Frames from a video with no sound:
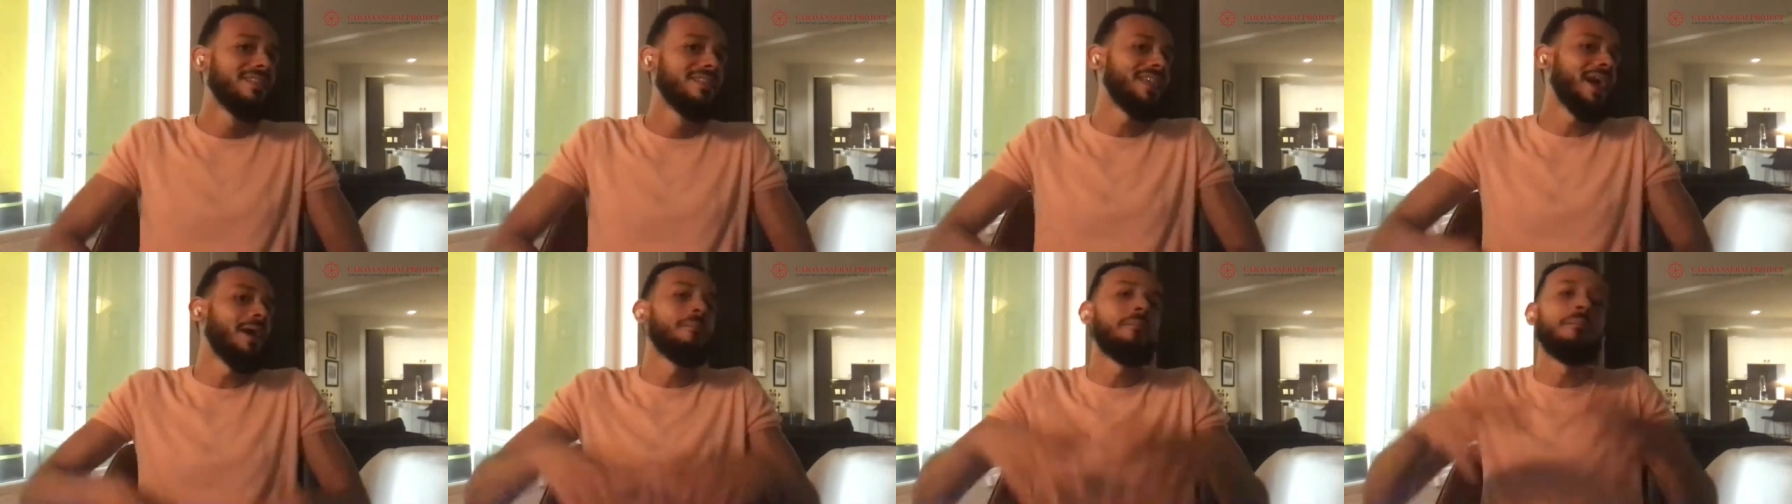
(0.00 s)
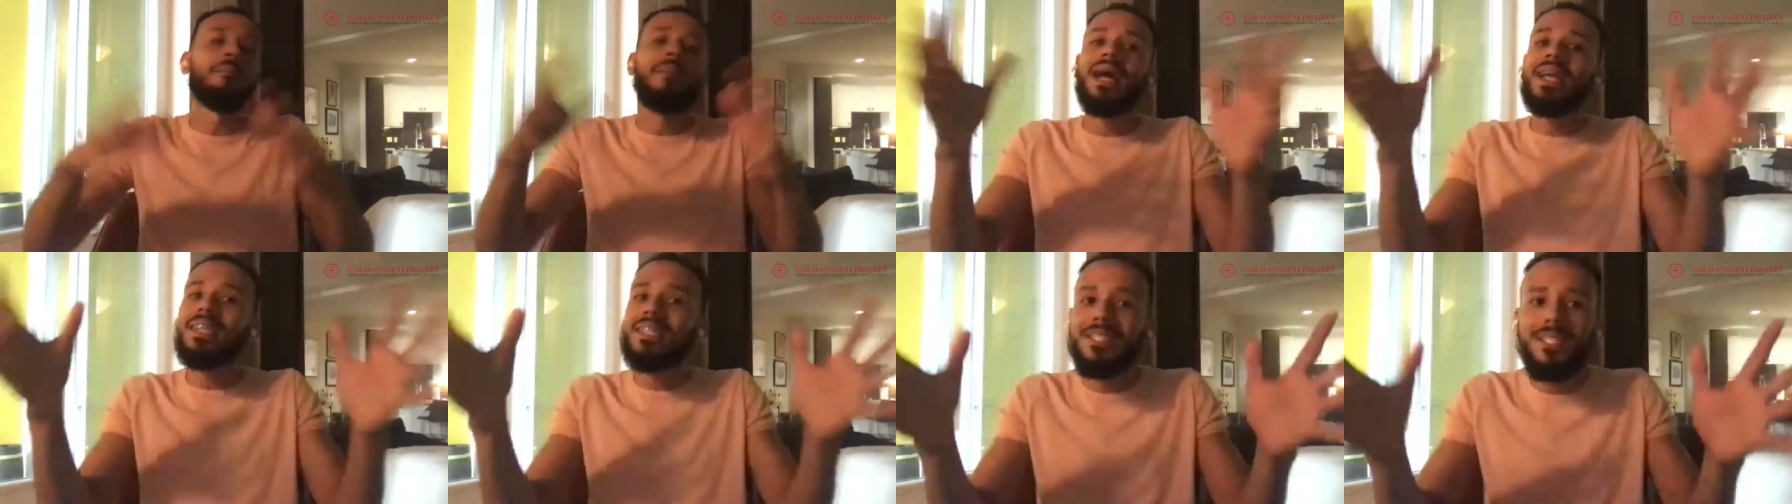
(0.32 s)
that
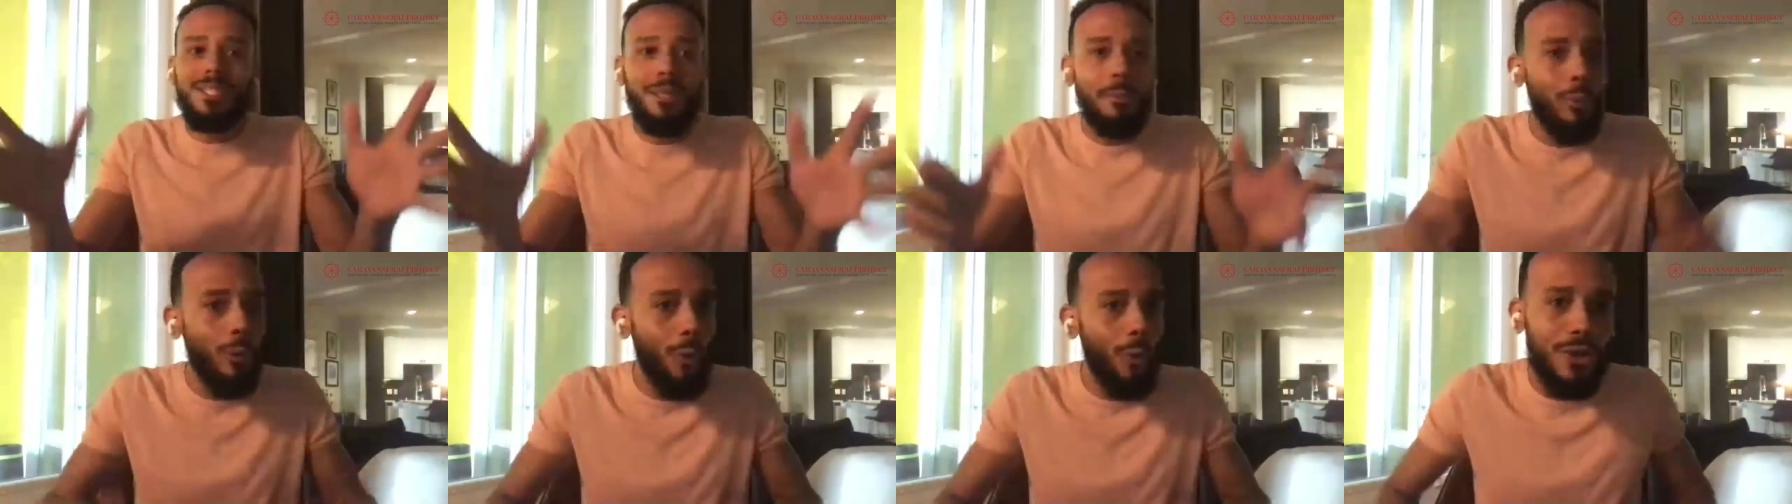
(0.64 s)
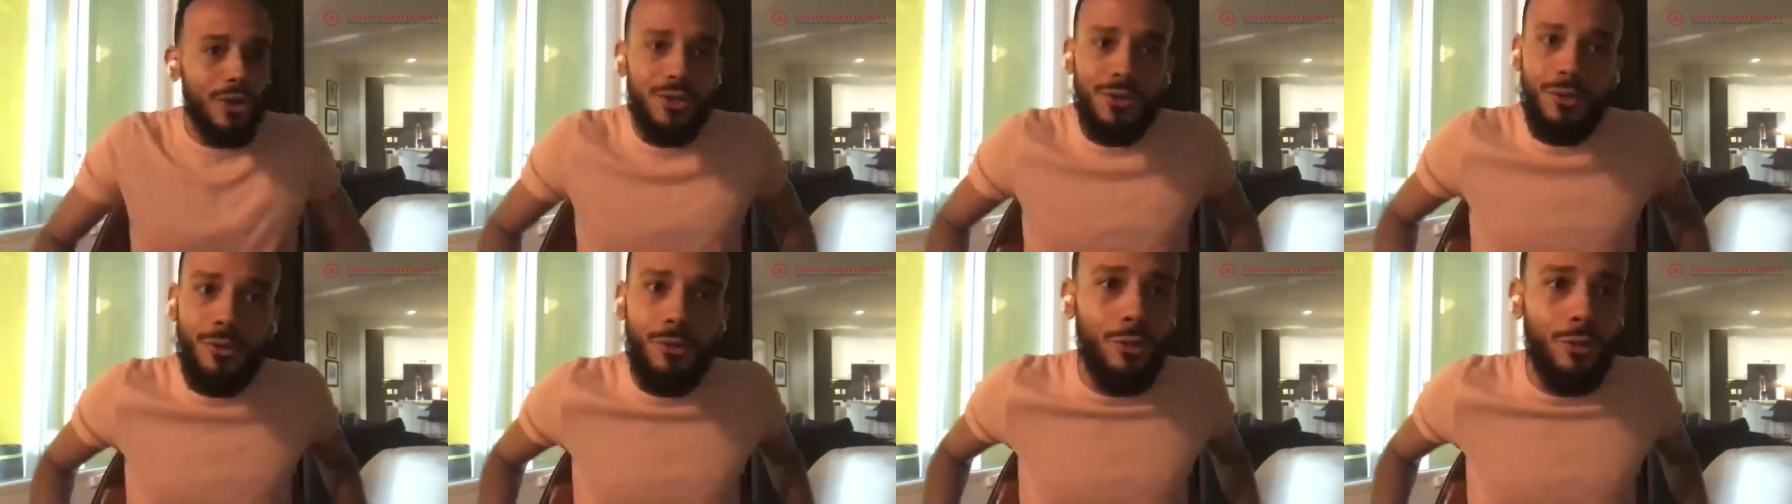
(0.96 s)
might
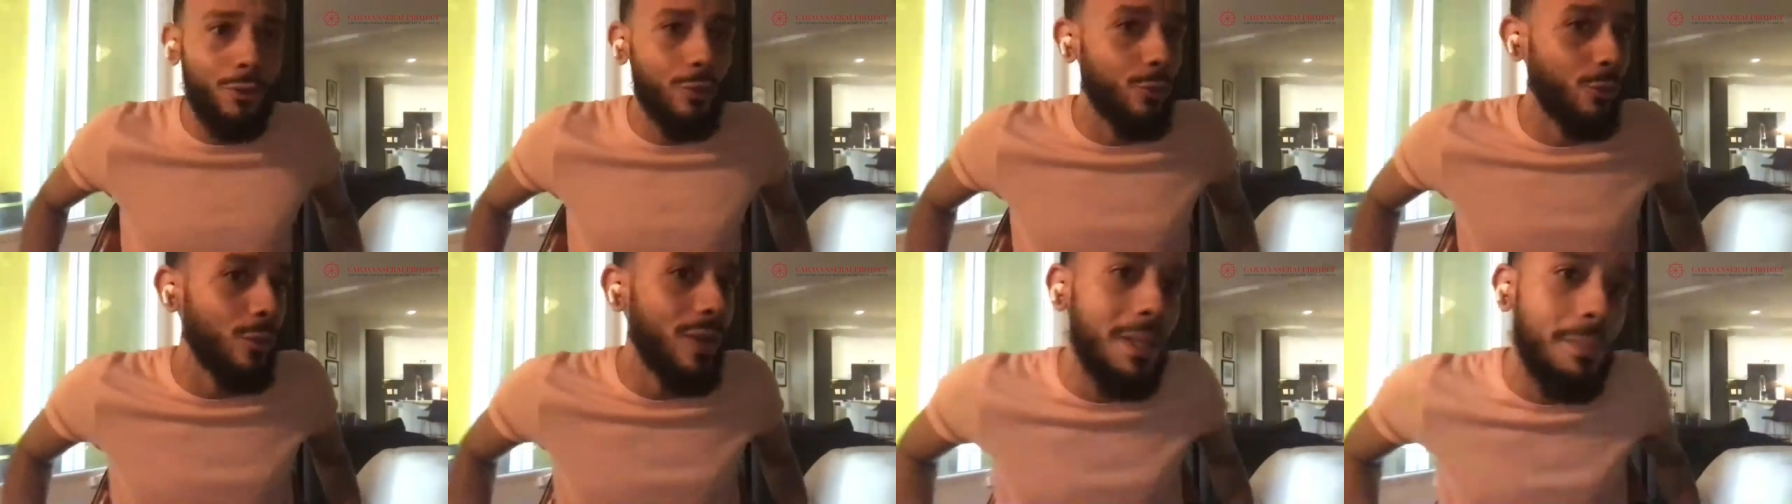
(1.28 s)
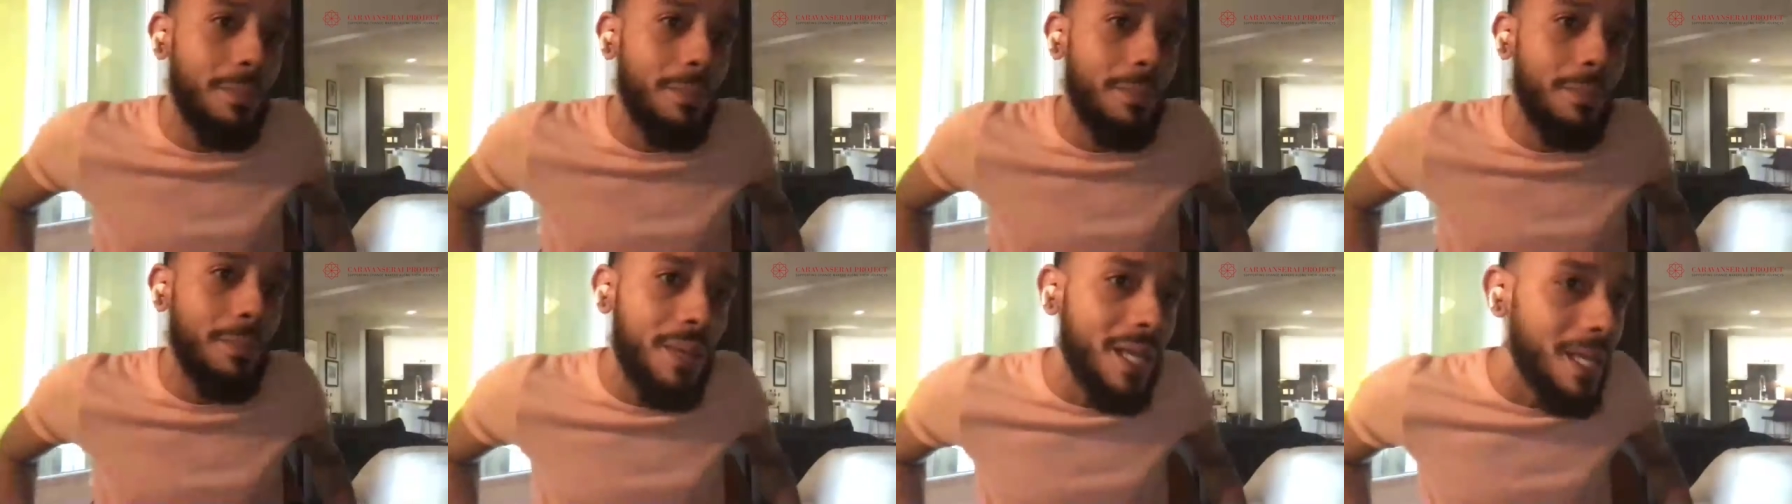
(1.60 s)
support
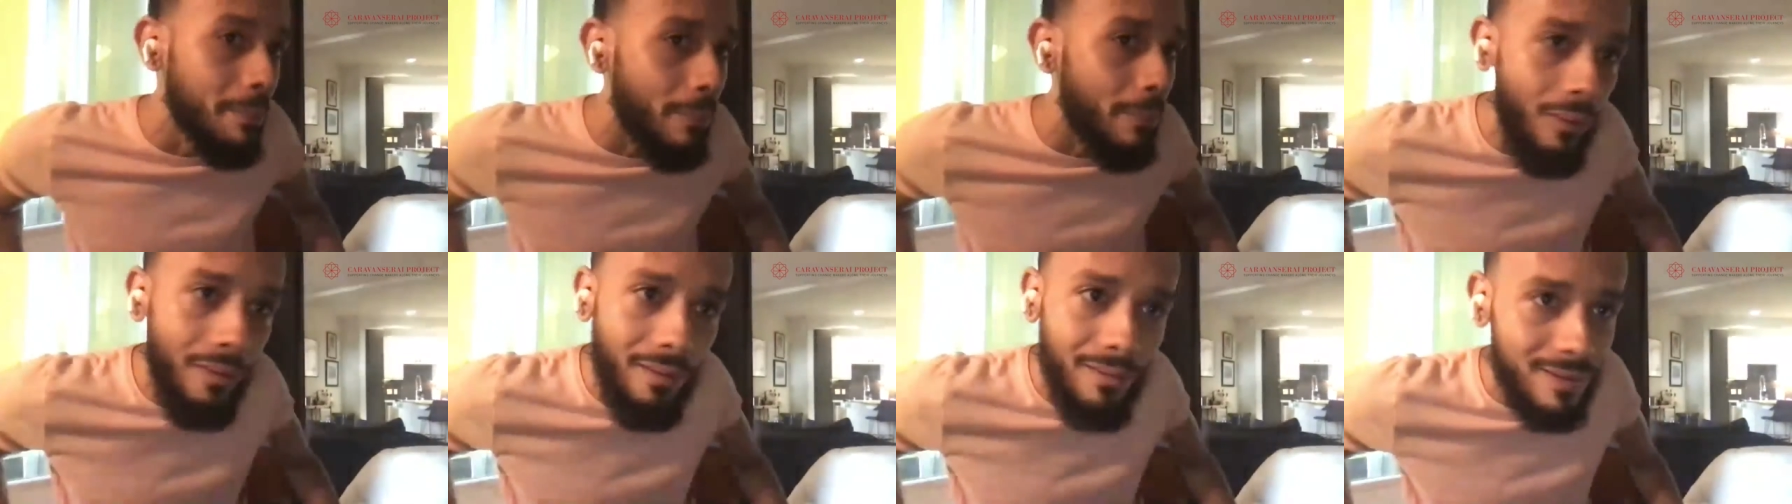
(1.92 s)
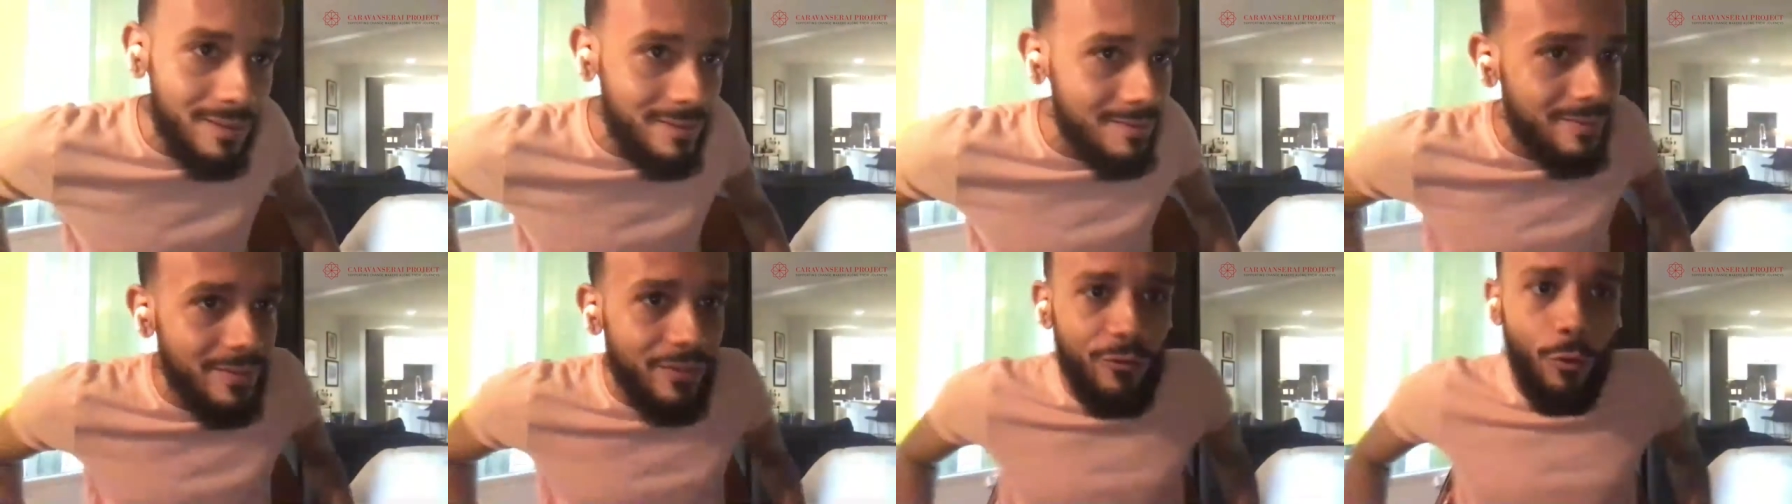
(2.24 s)
3 people,
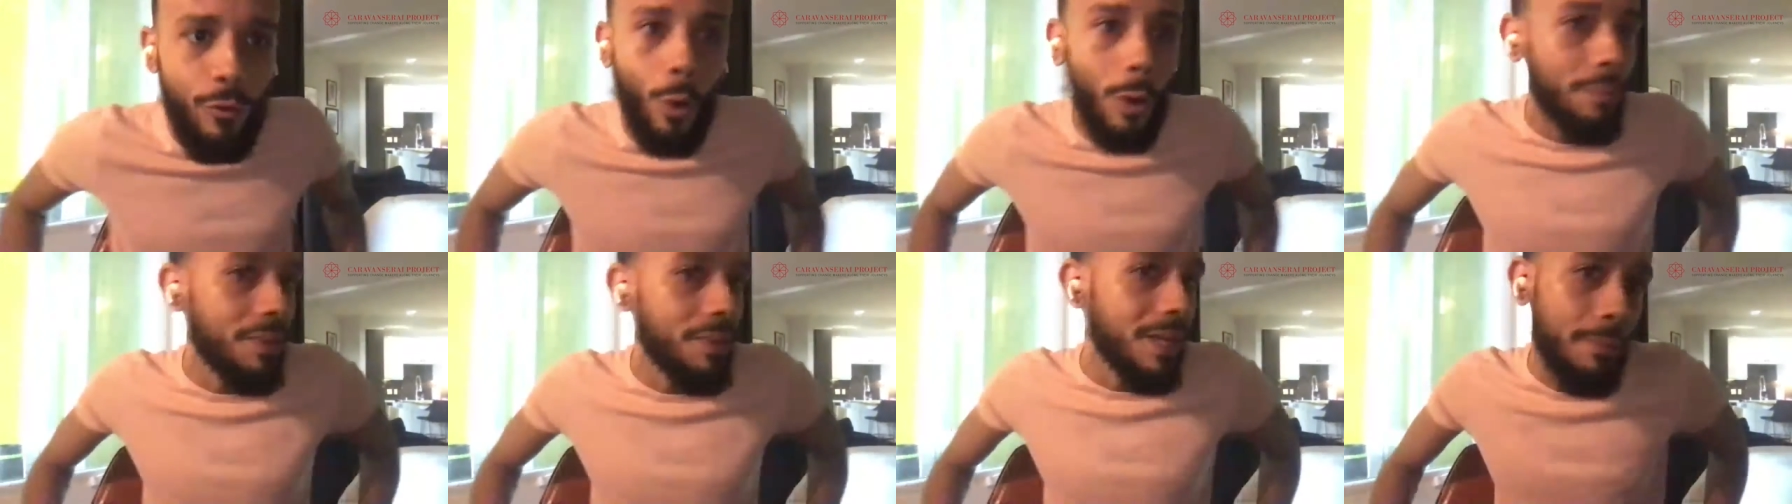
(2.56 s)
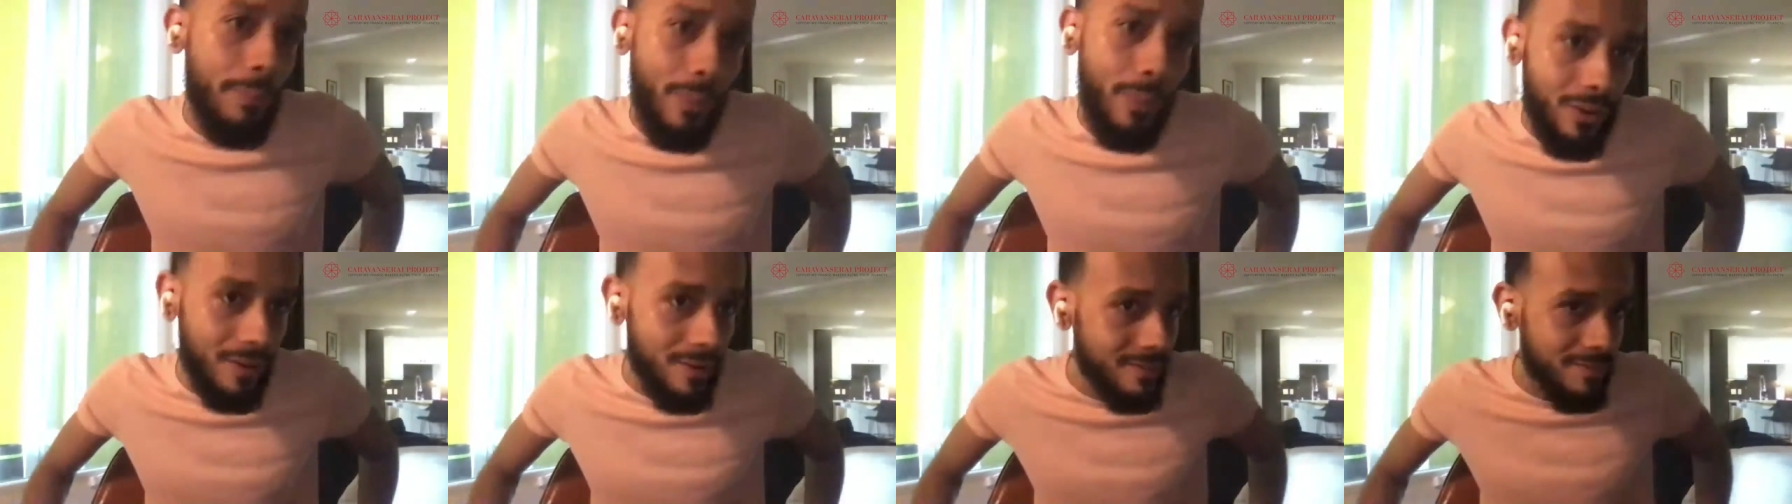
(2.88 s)
4
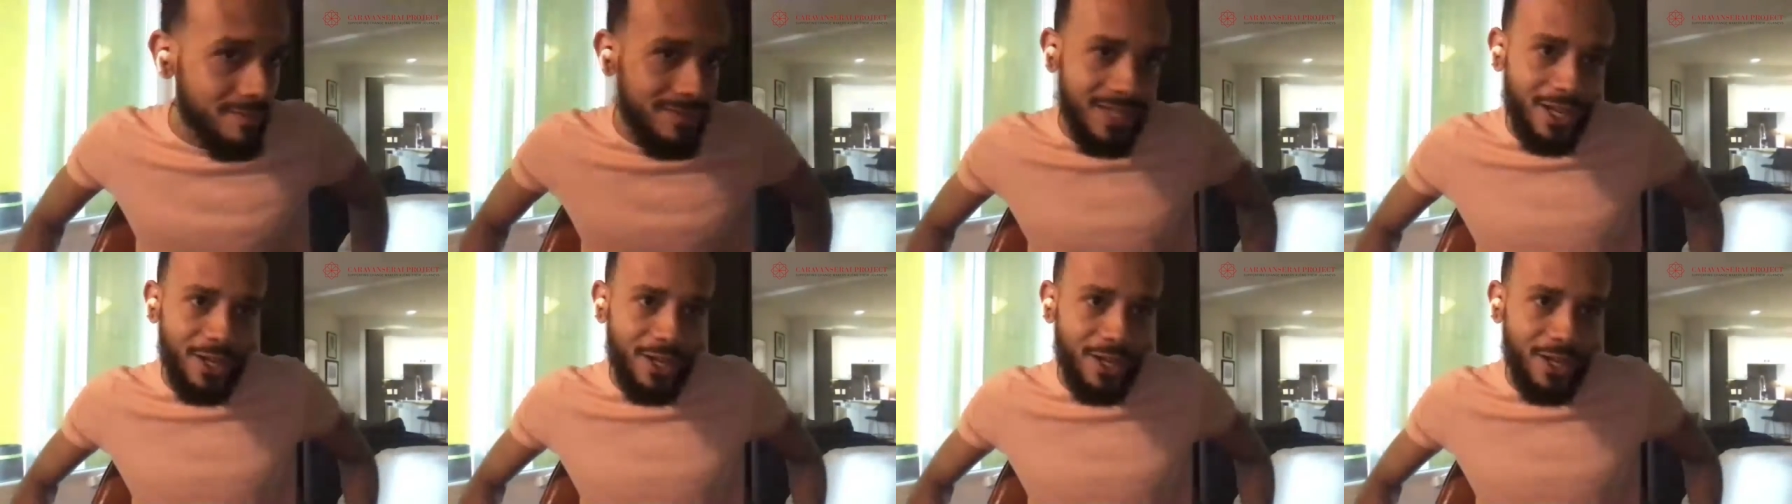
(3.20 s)
people,